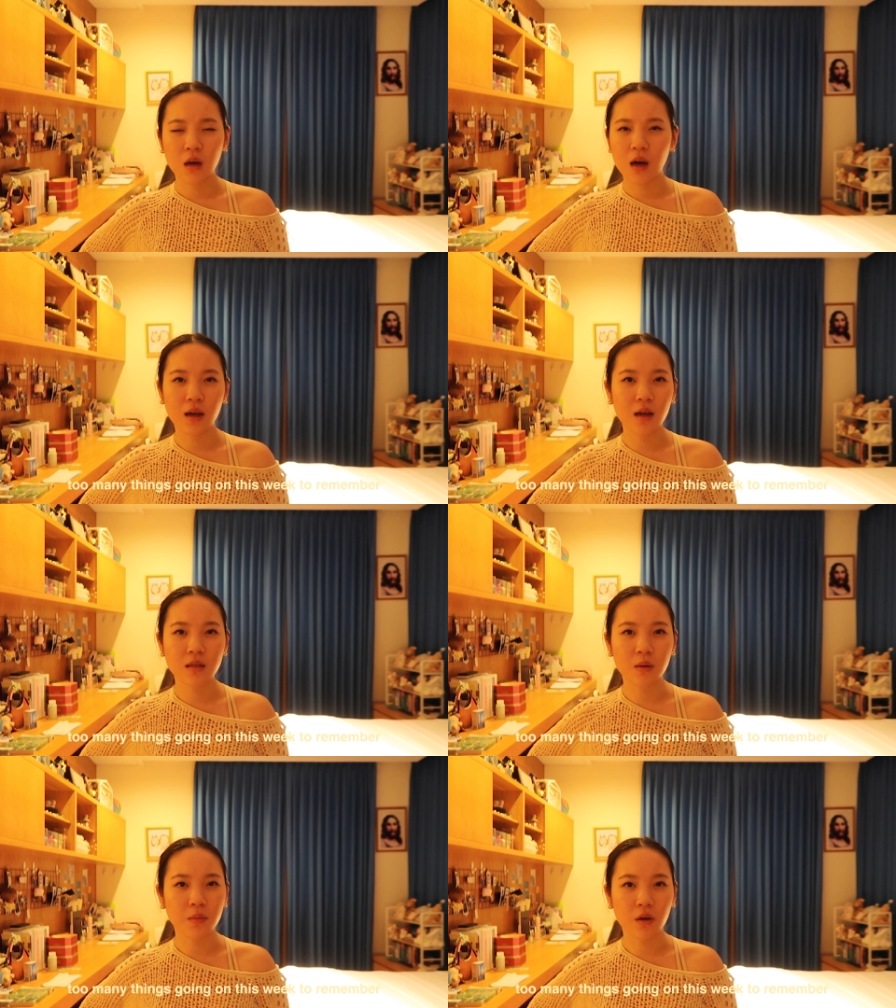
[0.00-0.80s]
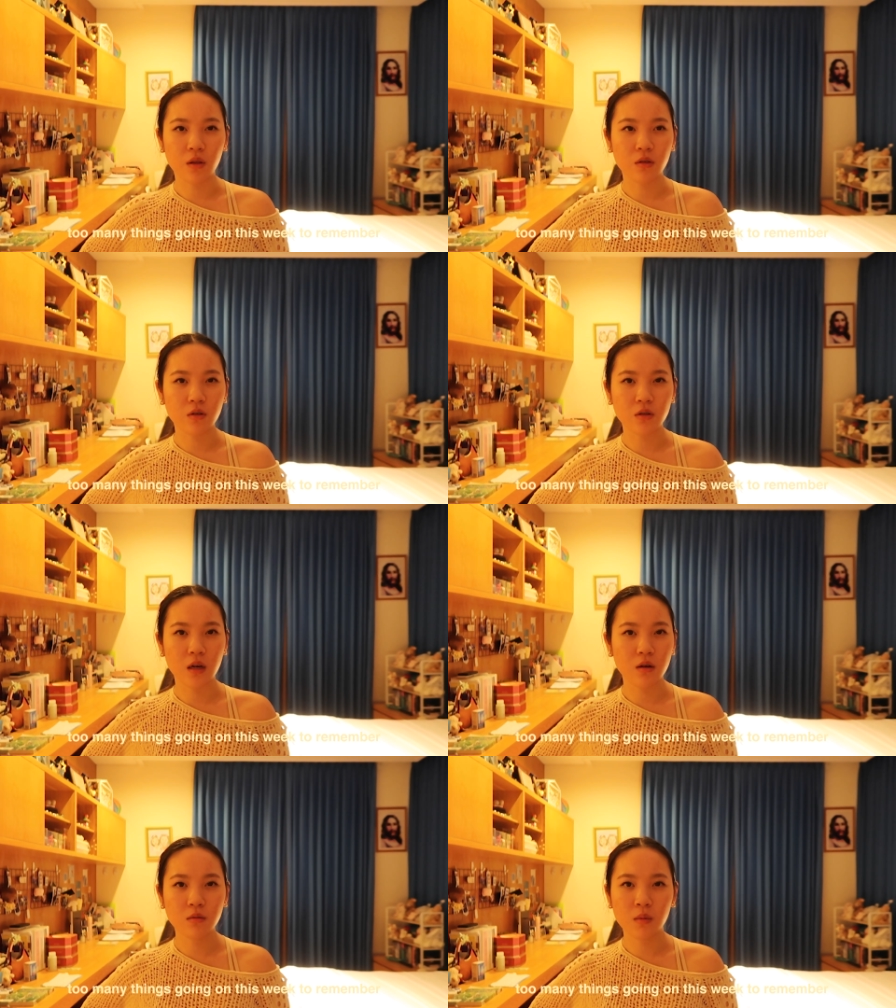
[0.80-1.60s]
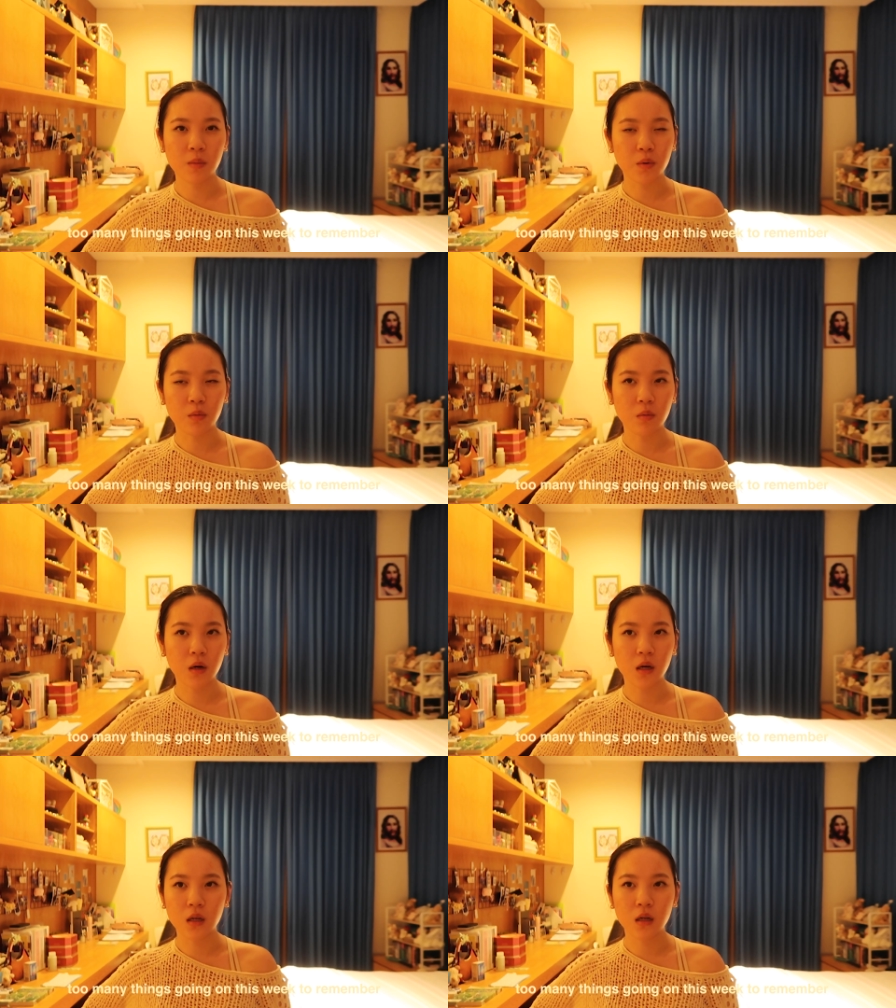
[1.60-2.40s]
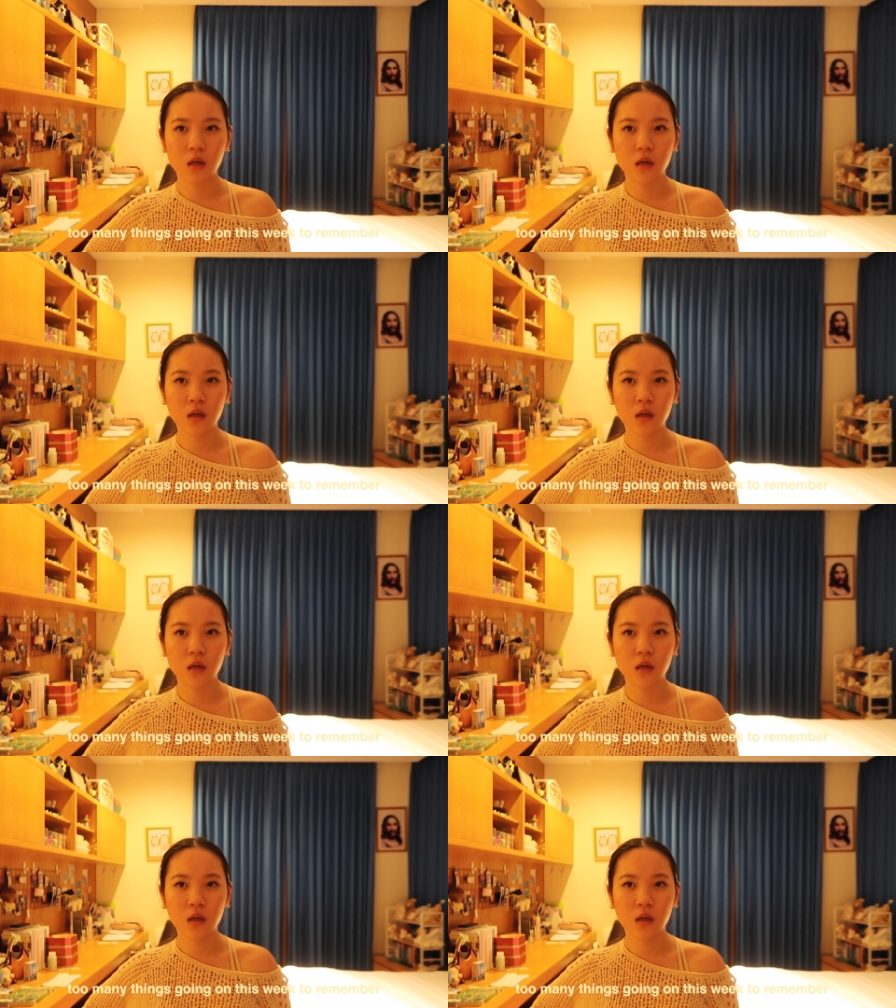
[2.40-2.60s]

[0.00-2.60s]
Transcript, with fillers: I had something on Thursday I don't remember what